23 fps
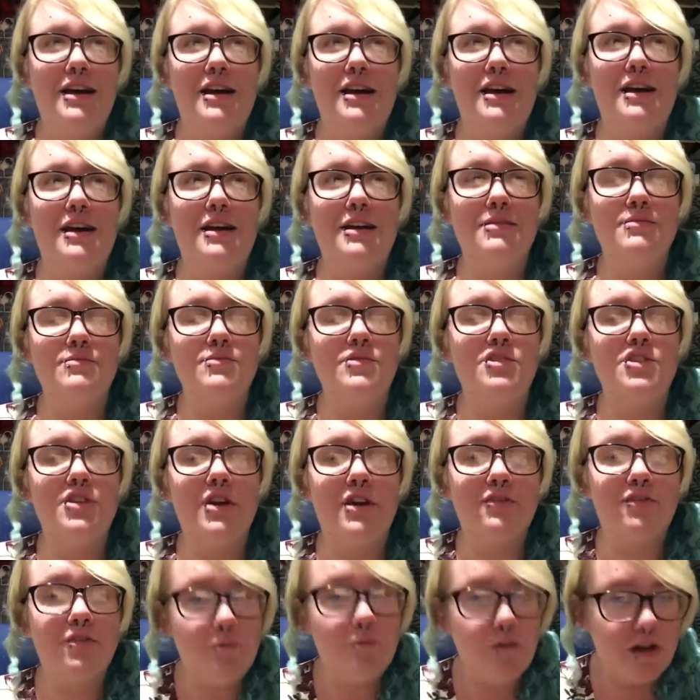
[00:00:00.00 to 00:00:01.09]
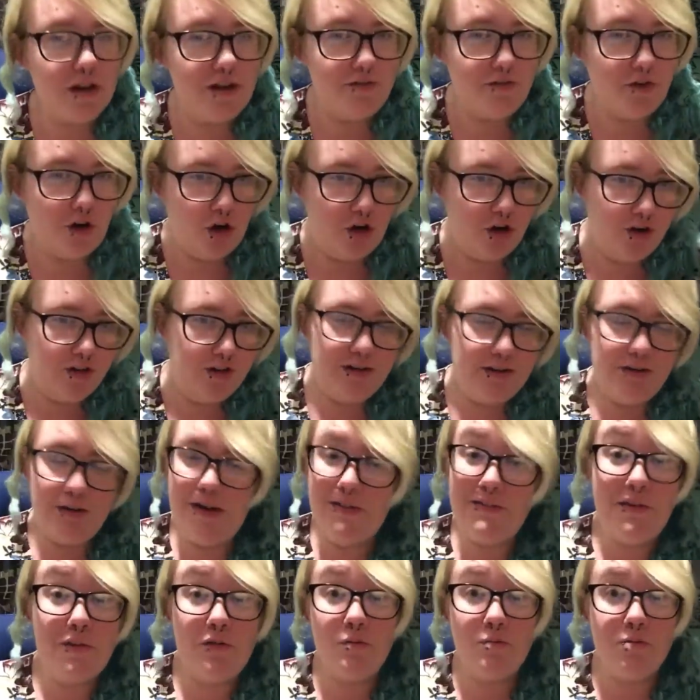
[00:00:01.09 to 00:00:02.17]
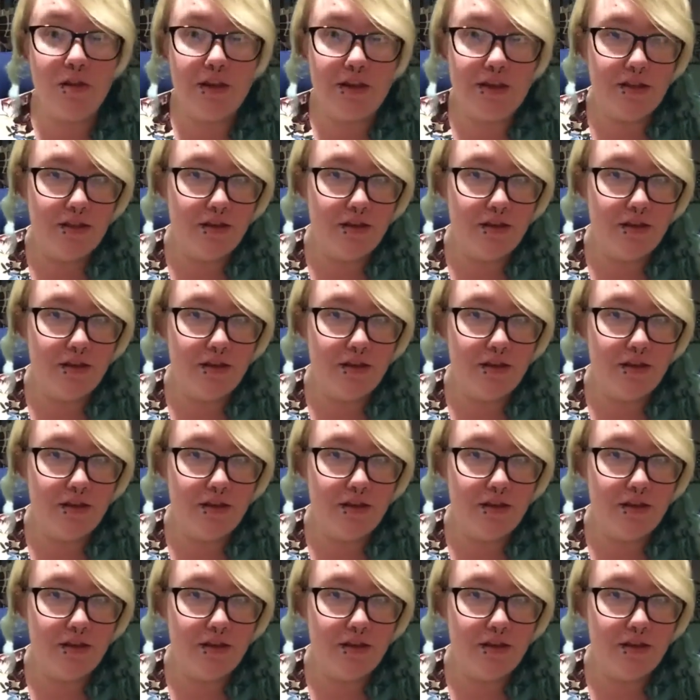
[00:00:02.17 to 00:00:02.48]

For what I've heard, I've never played